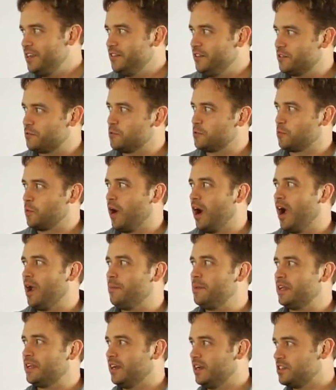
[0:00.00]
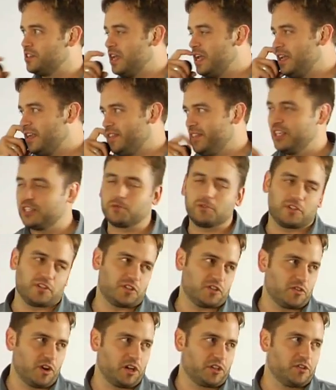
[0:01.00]
this was why, because this was a
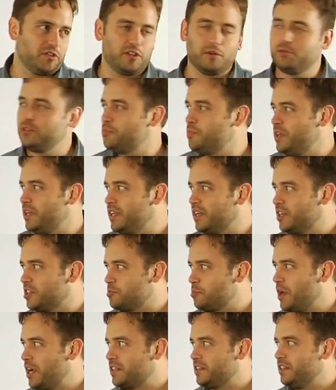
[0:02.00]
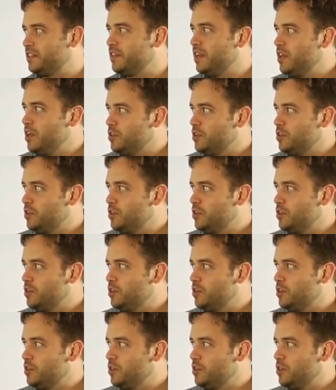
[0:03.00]
structure that was being expected.